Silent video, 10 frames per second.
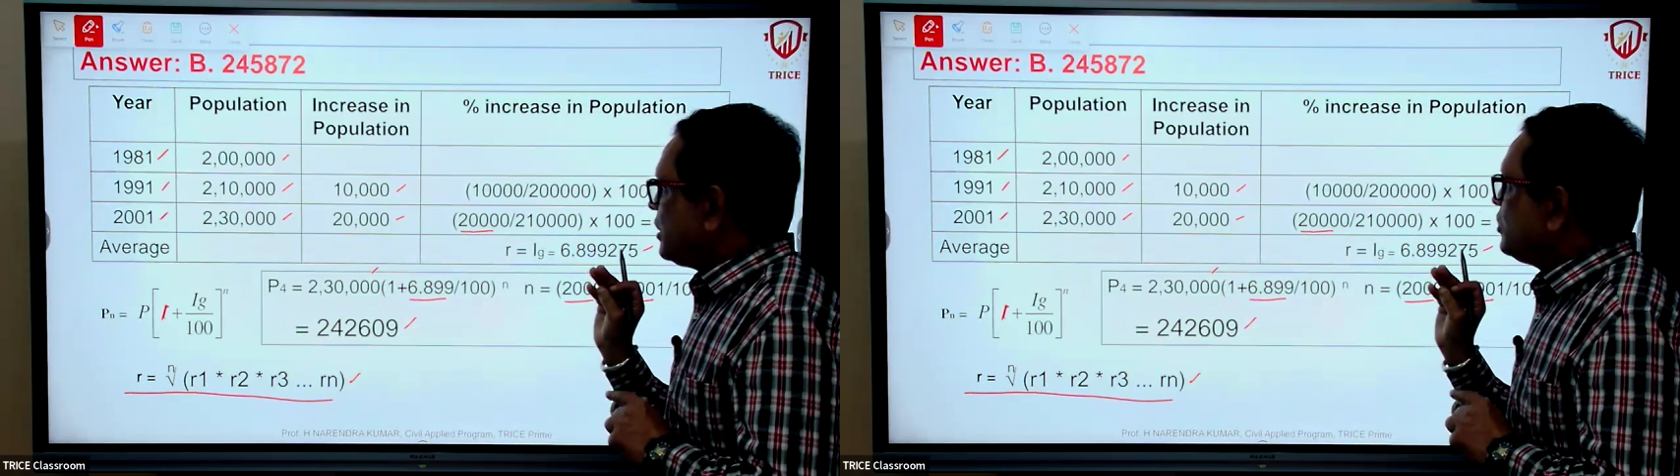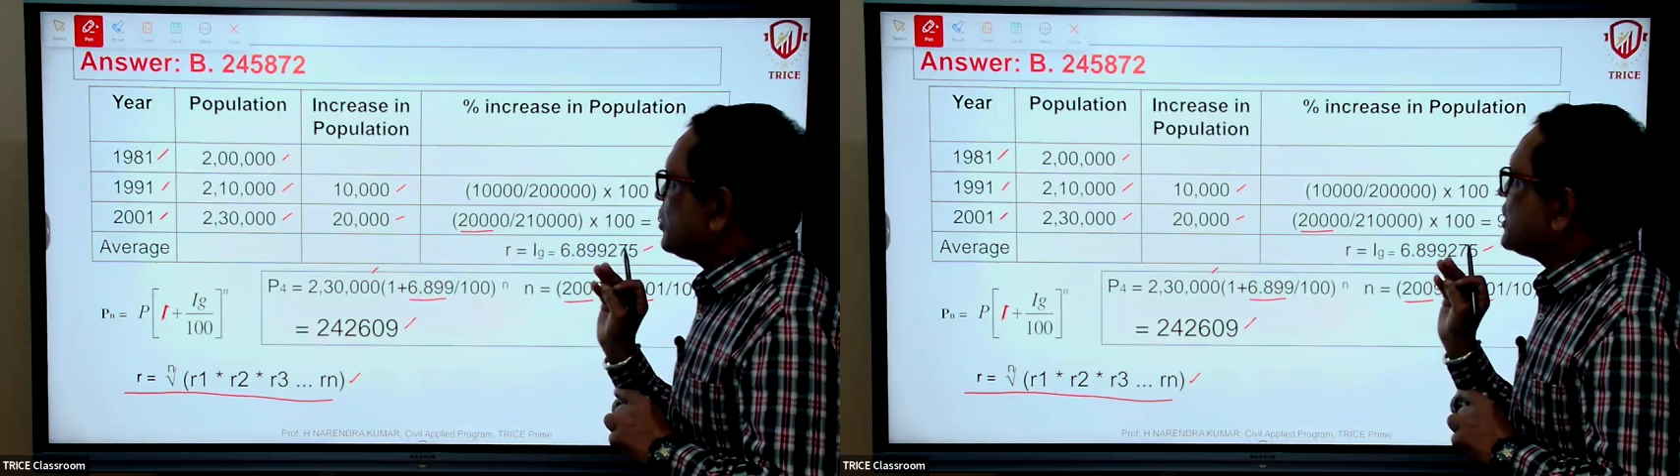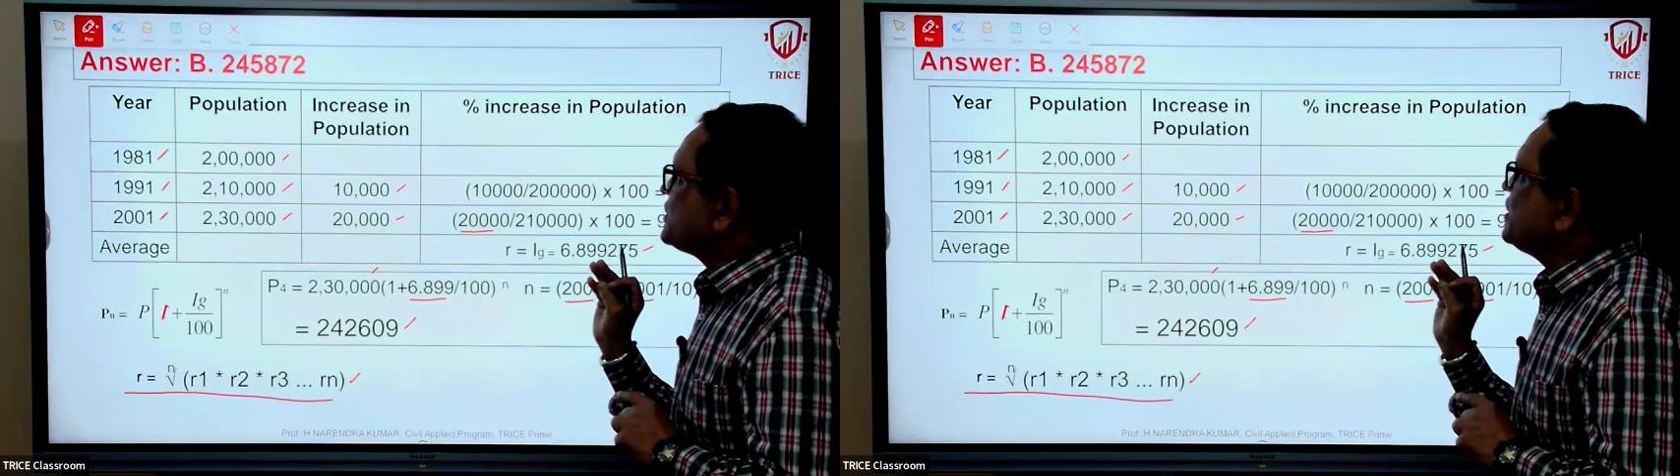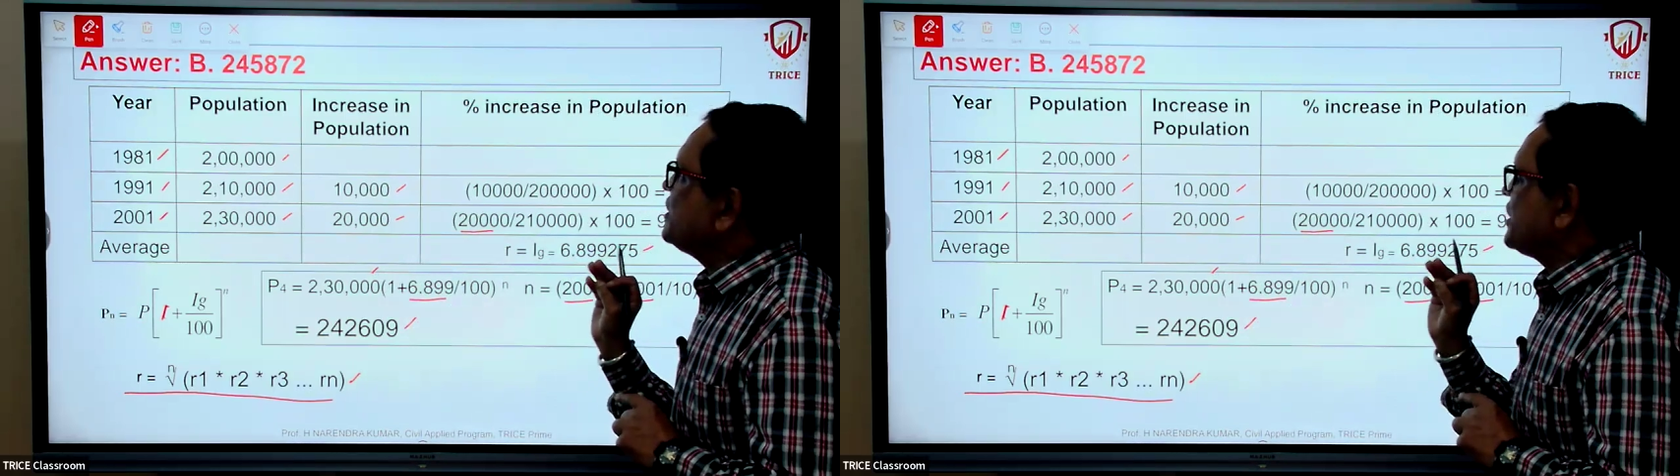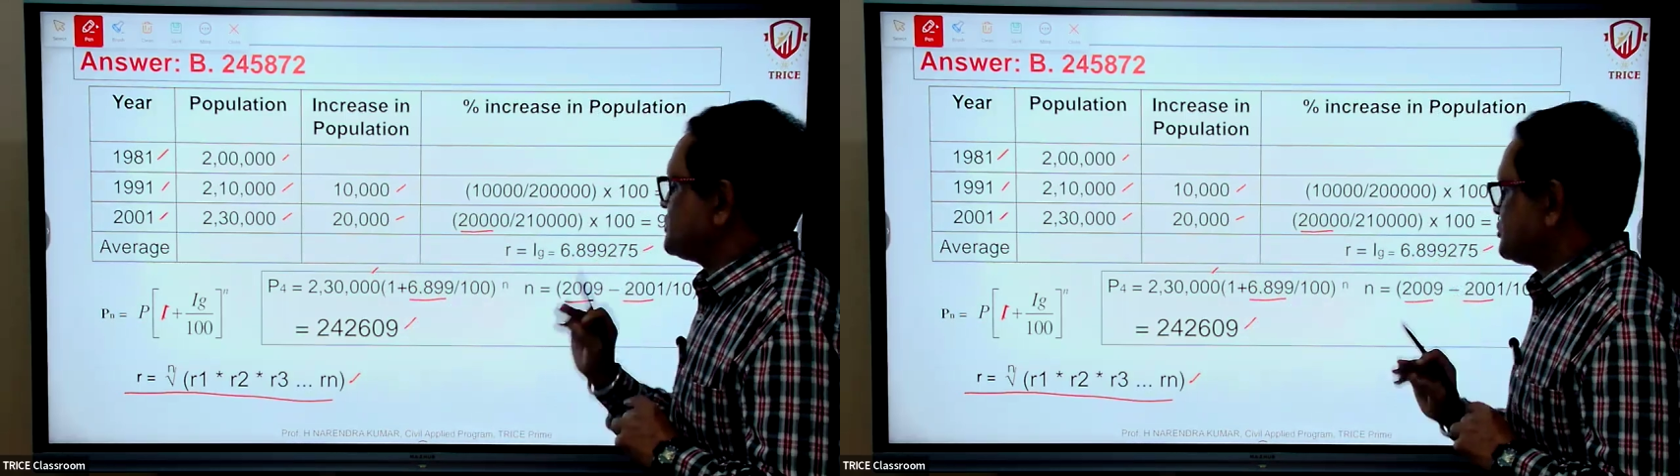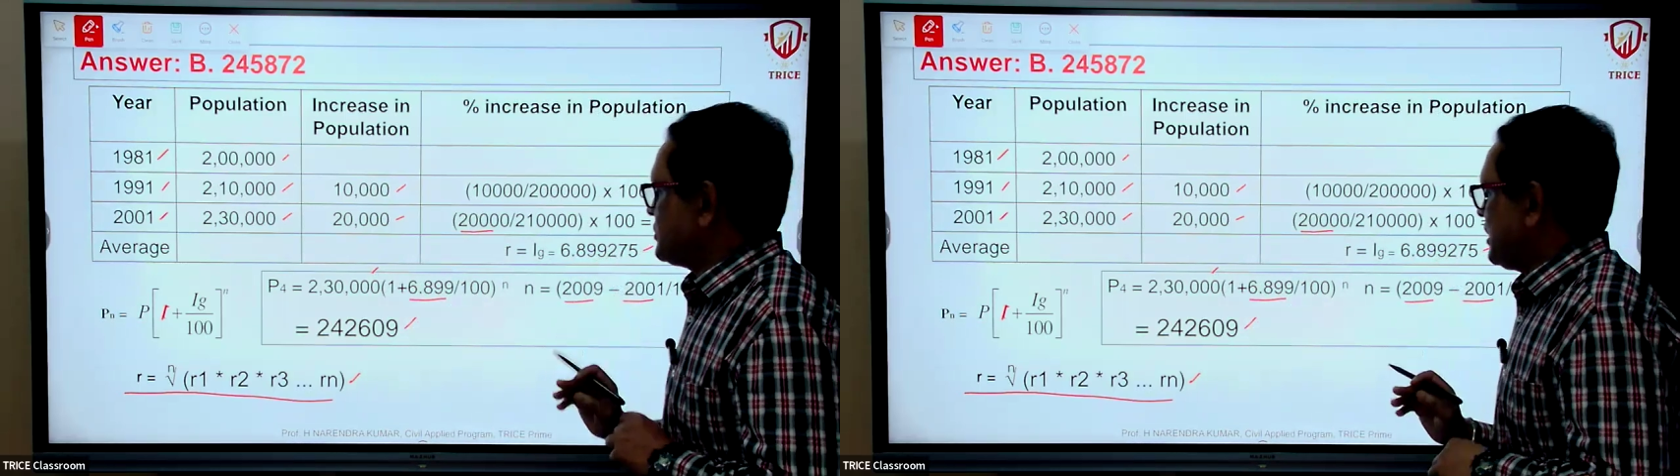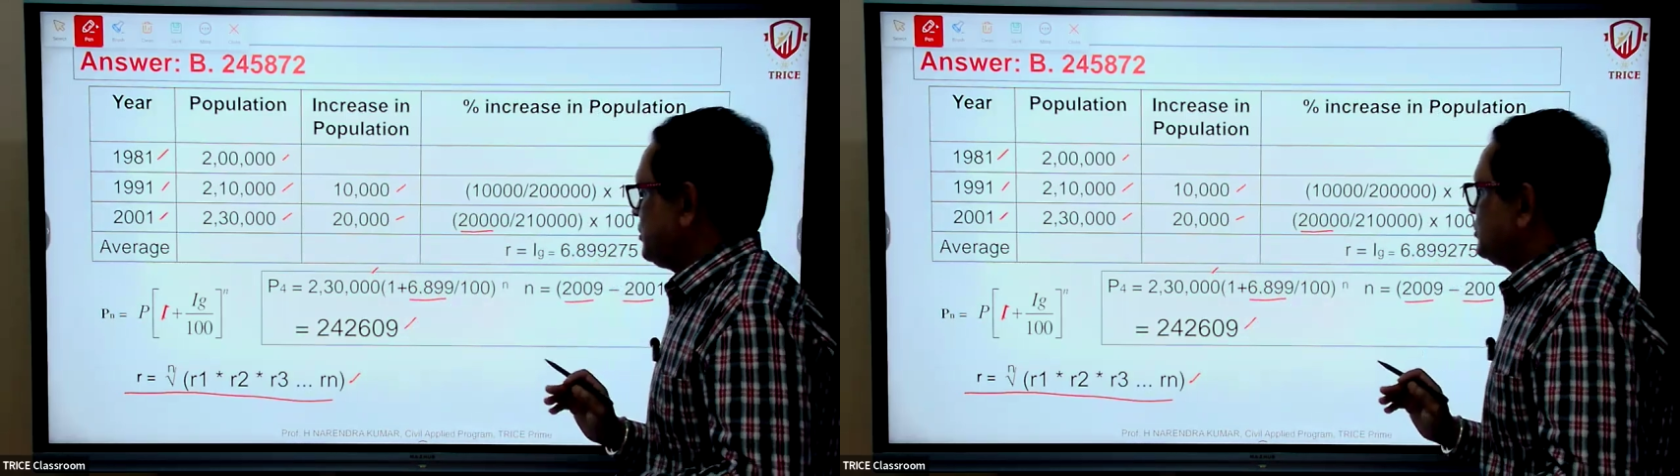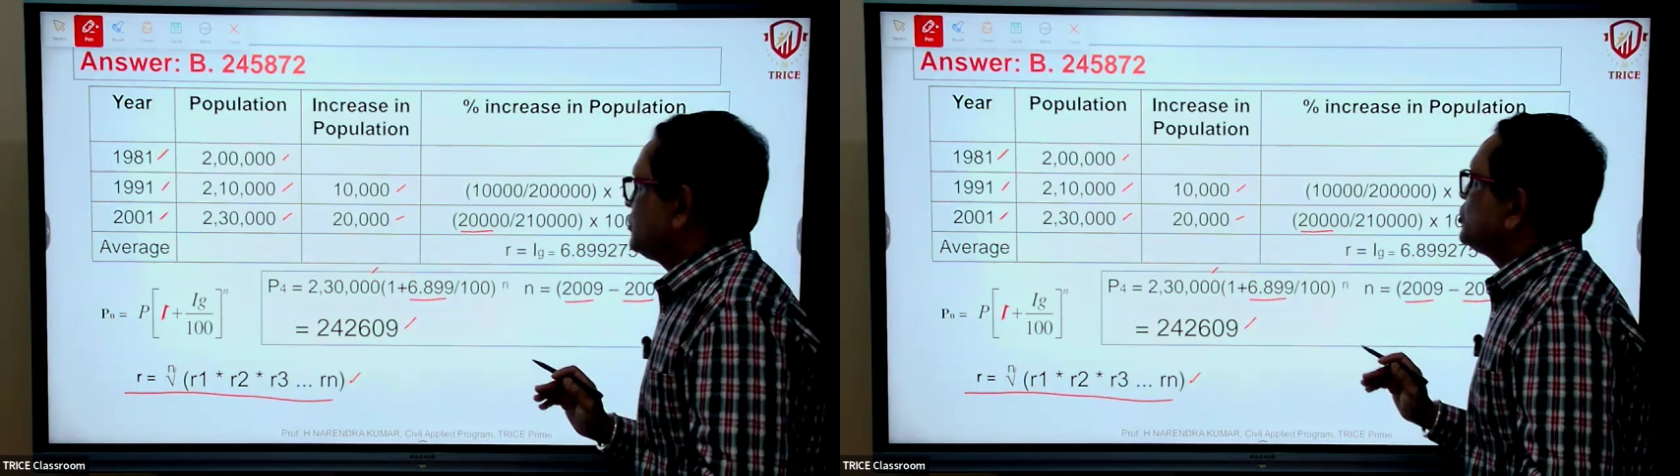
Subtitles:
look at the nearest value,